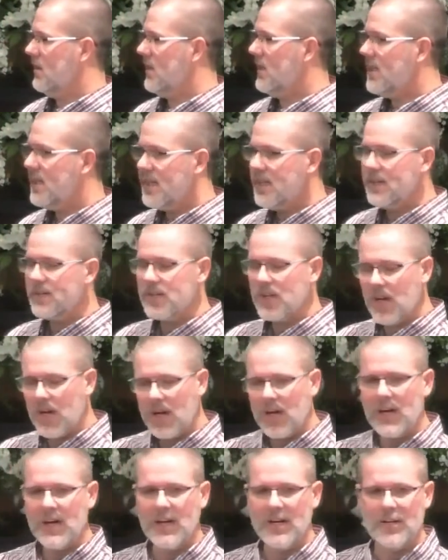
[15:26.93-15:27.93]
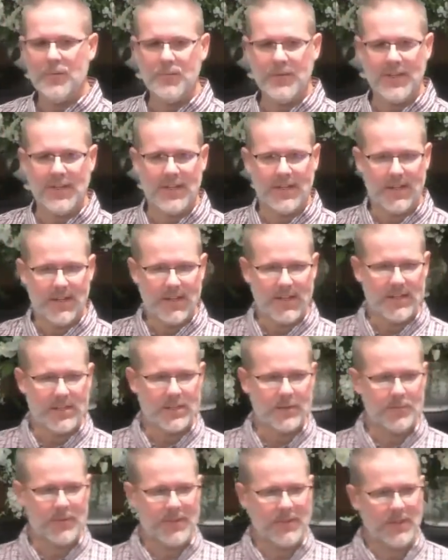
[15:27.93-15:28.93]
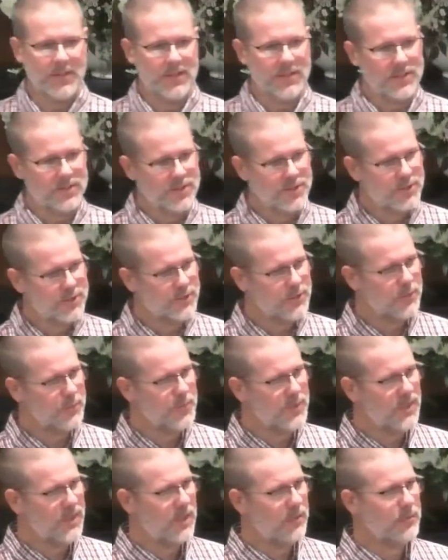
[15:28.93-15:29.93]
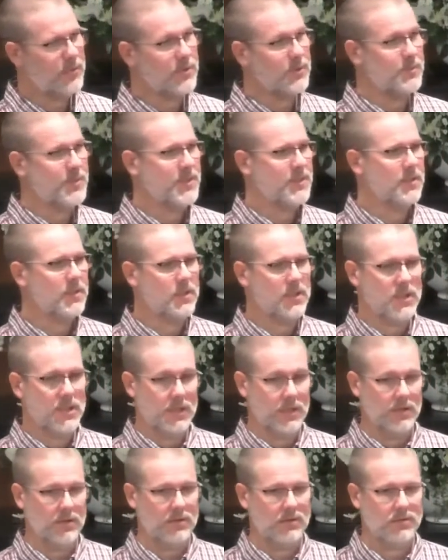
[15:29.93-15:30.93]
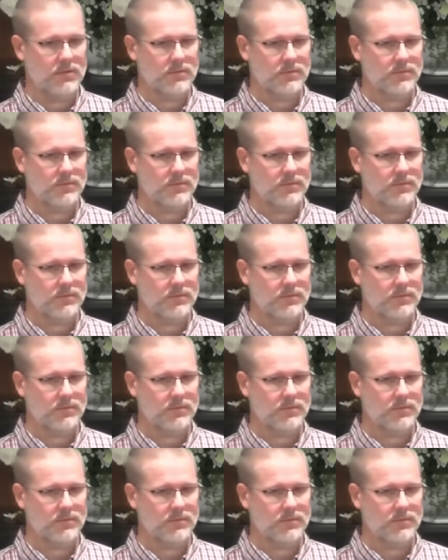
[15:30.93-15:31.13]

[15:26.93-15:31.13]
any time that it needs to be done, it should be able to be done here.